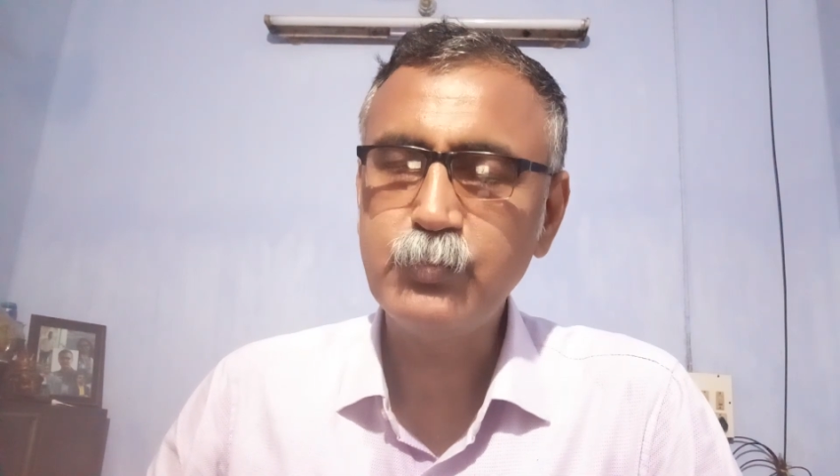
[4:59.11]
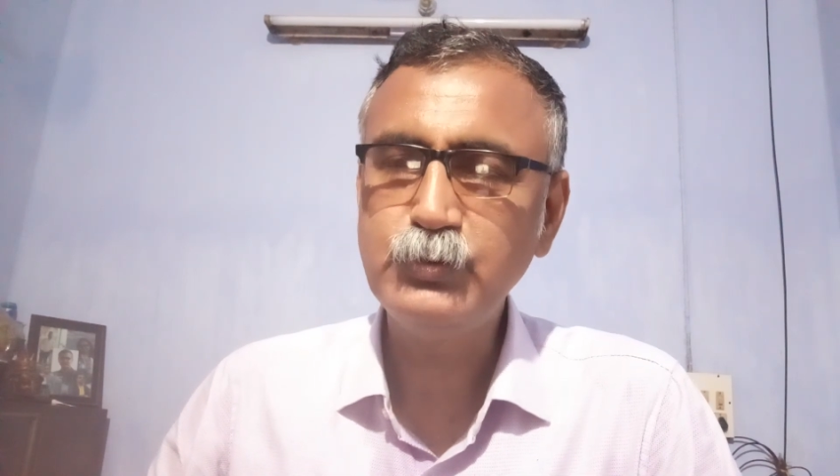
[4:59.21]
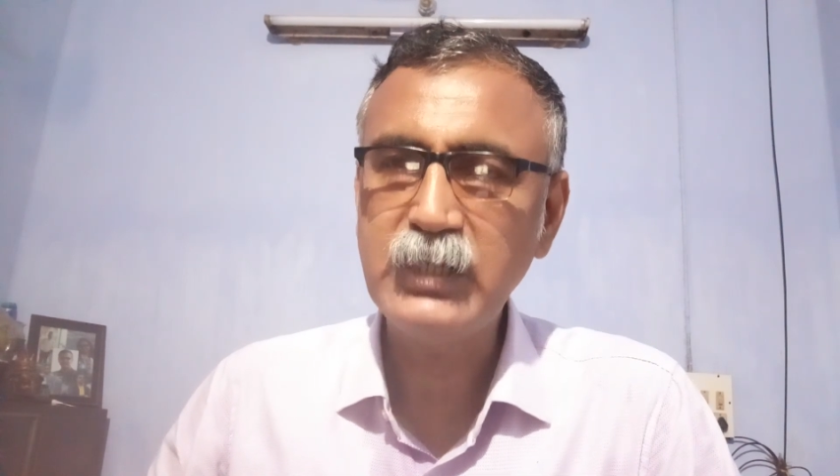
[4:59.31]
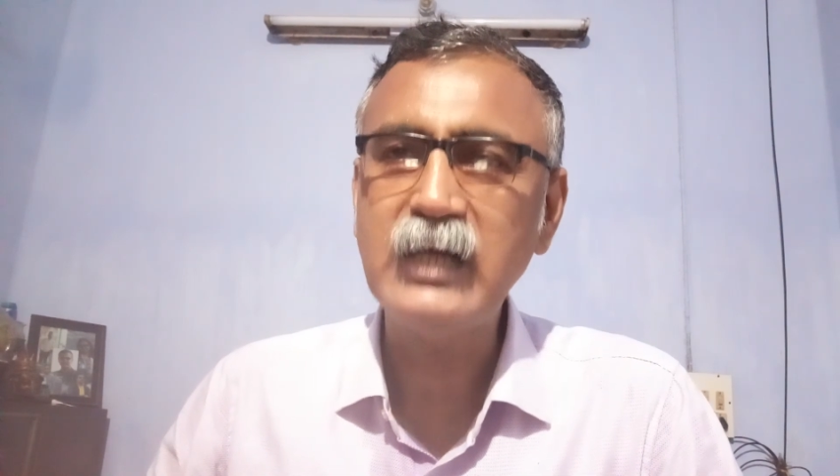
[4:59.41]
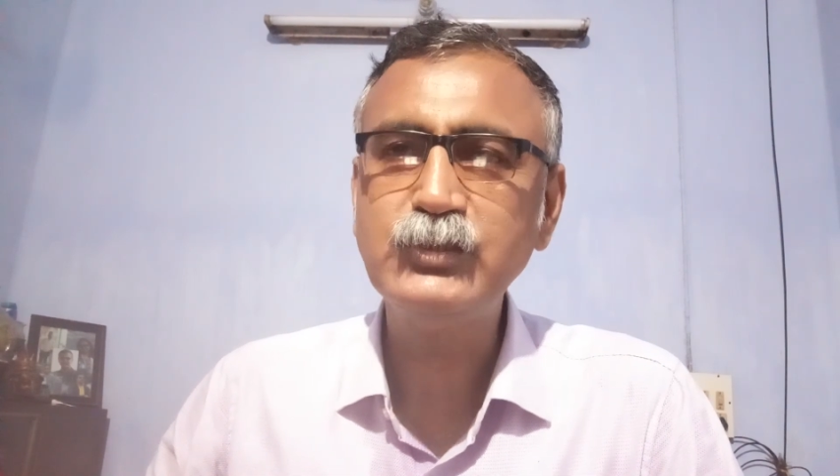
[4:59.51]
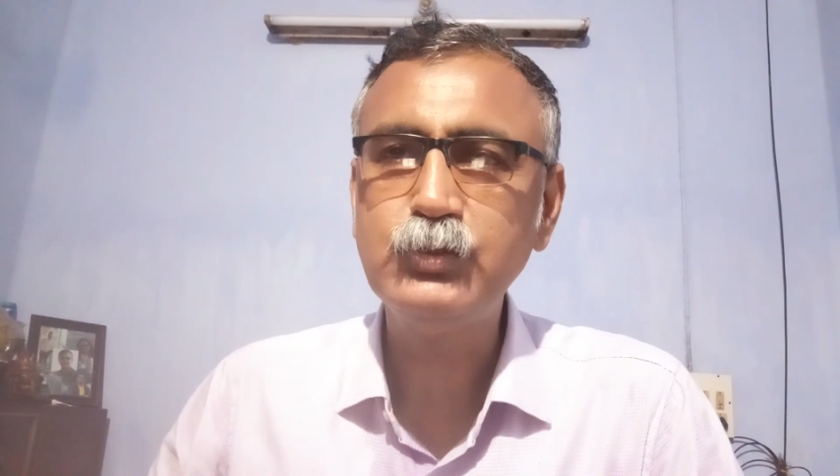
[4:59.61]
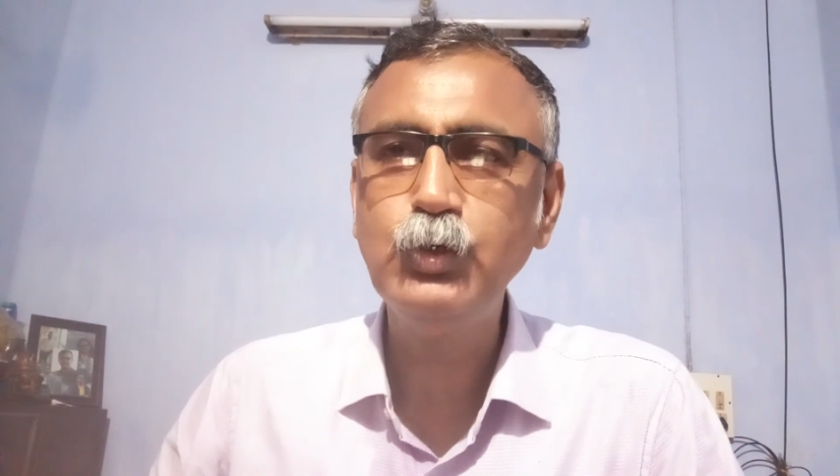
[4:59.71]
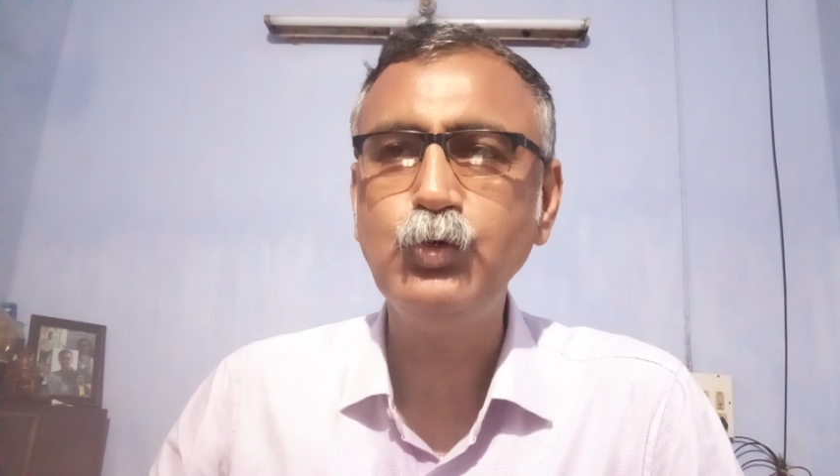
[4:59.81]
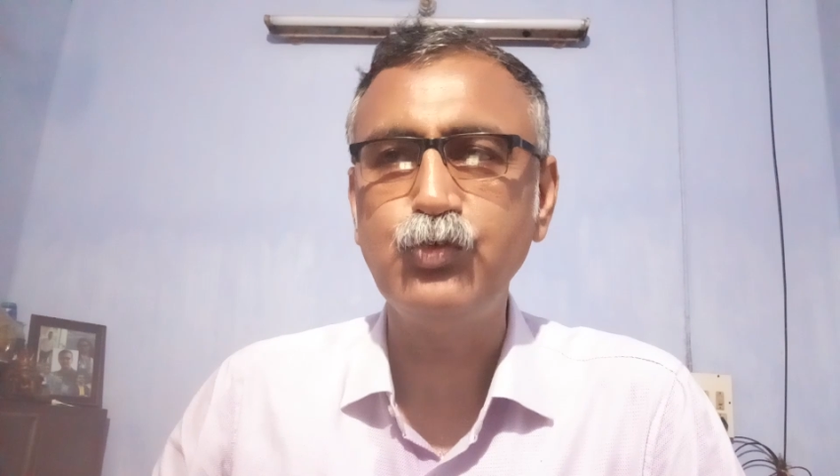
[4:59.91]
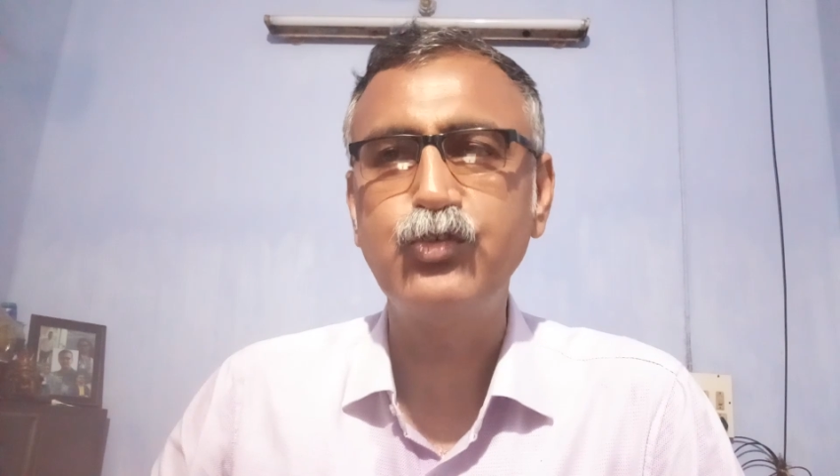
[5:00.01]
to judge
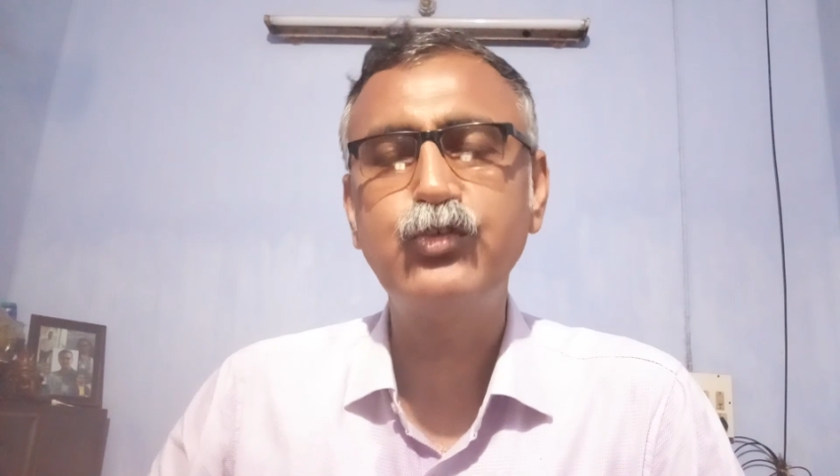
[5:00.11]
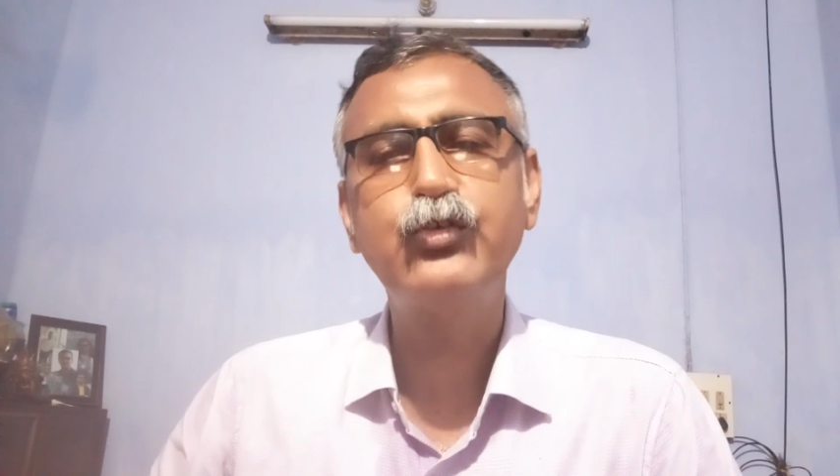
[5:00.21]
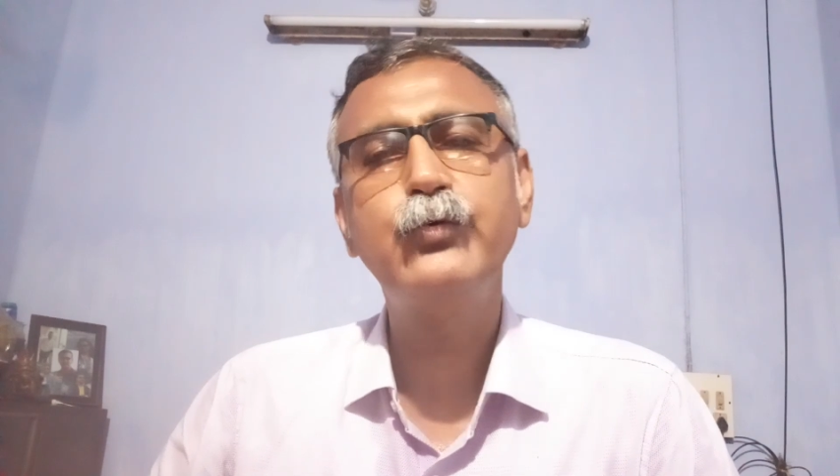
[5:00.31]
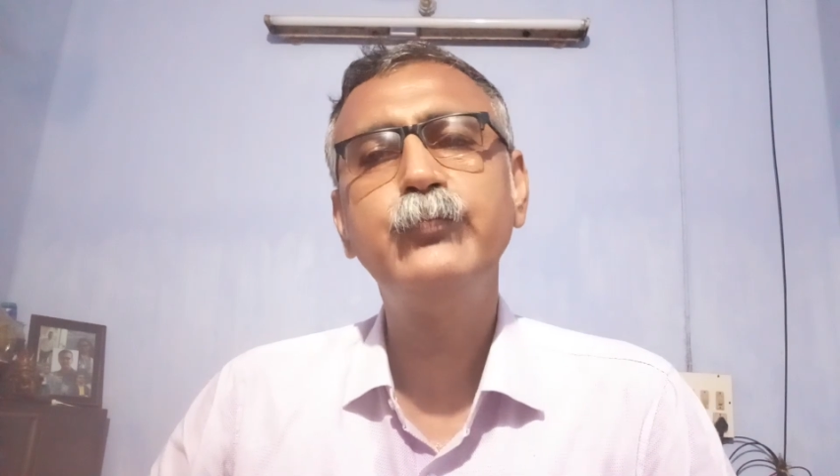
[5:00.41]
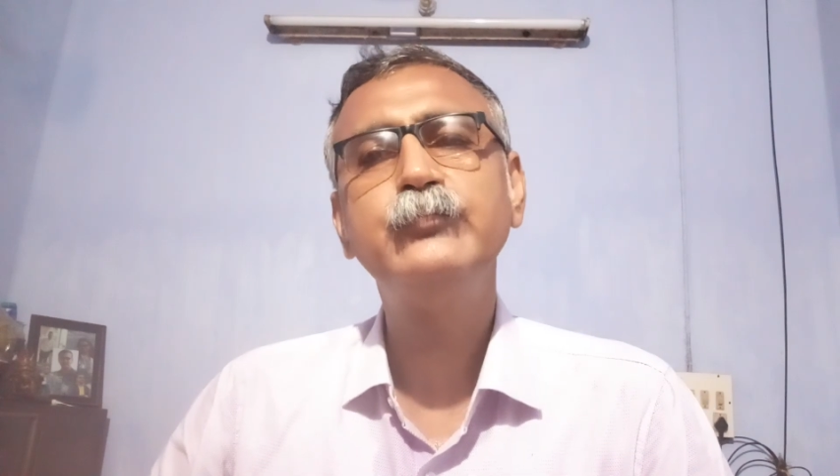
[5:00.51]
those.